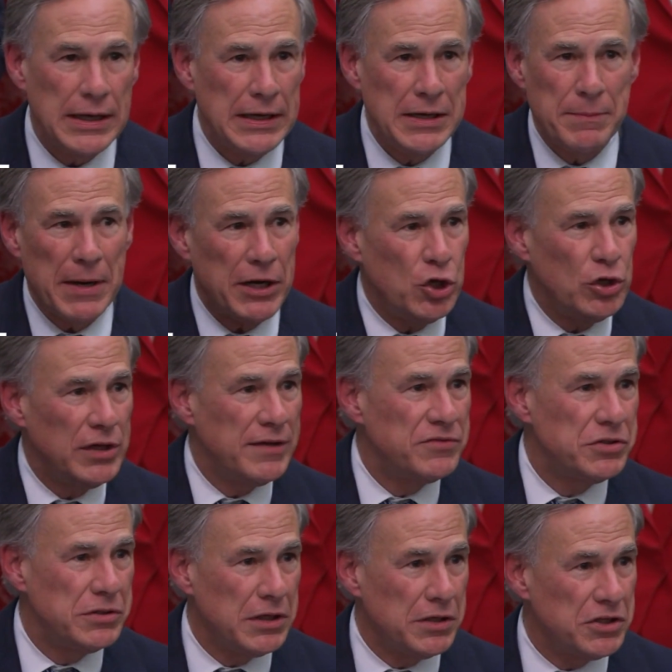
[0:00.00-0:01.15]
Anybody who
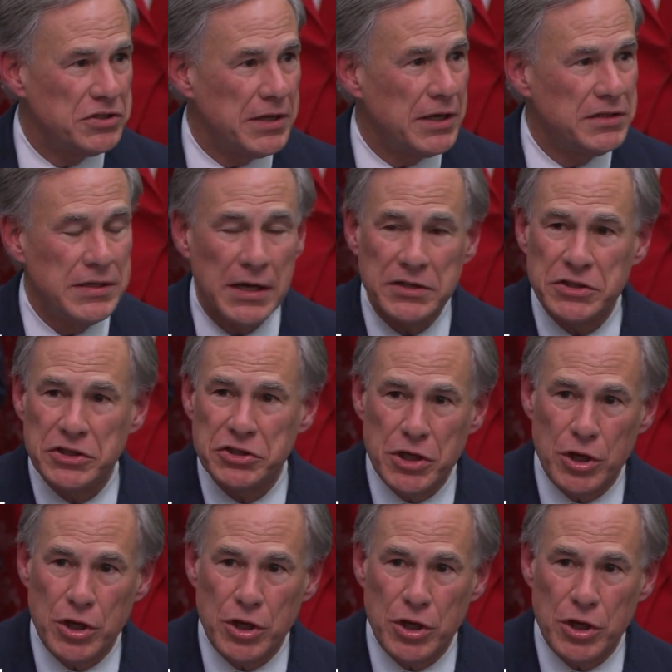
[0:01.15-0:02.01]
lives in the state of Texas